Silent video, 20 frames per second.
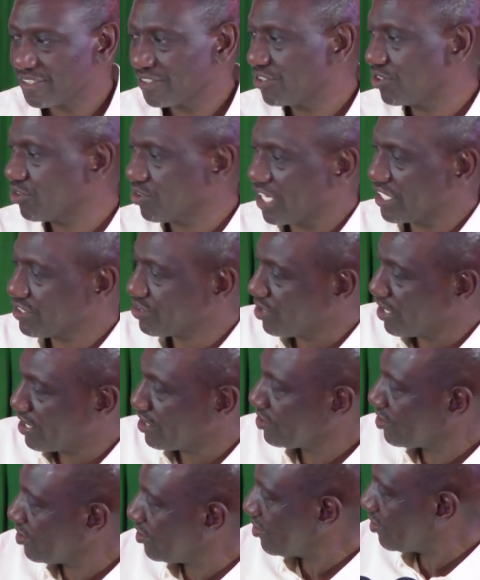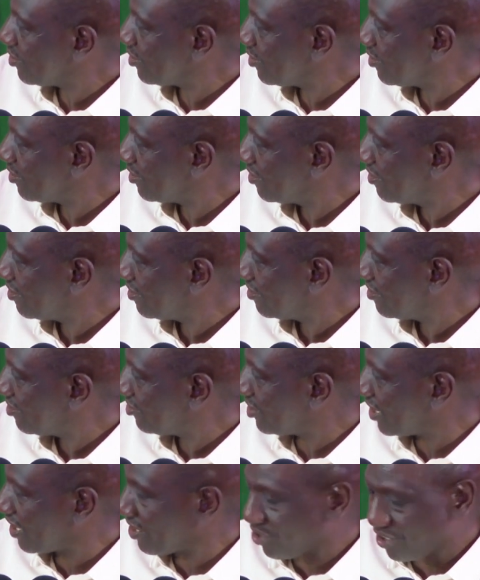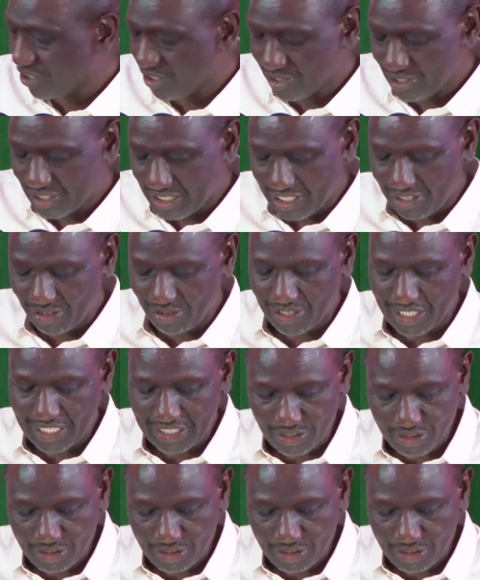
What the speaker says: Congratulations, General Otieno and